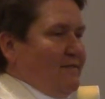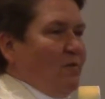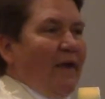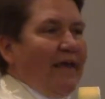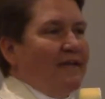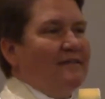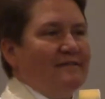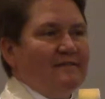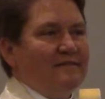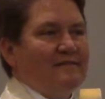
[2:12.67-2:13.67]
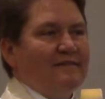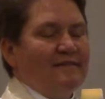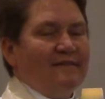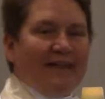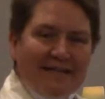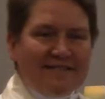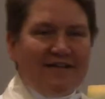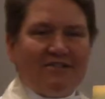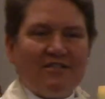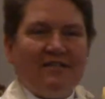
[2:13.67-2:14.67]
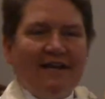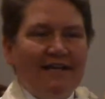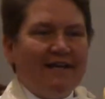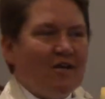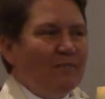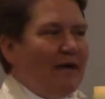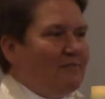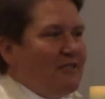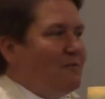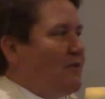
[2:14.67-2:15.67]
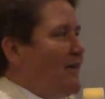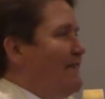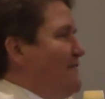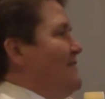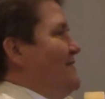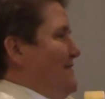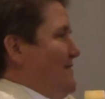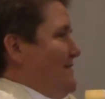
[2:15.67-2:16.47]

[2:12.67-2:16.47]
Wait, that sounds a lot like our baptismal covenant.